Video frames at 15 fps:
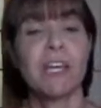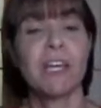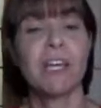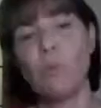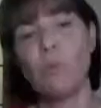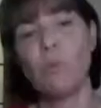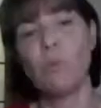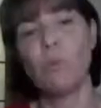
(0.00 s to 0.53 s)

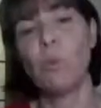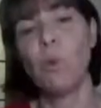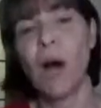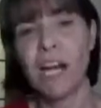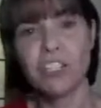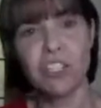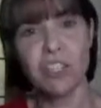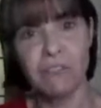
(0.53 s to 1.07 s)
So they
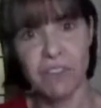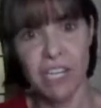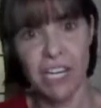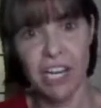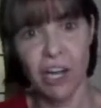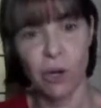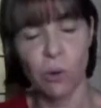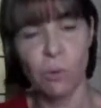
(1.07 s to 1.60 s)
watch the
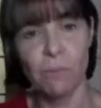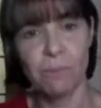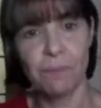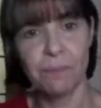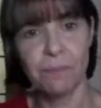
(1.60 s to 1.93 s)
video,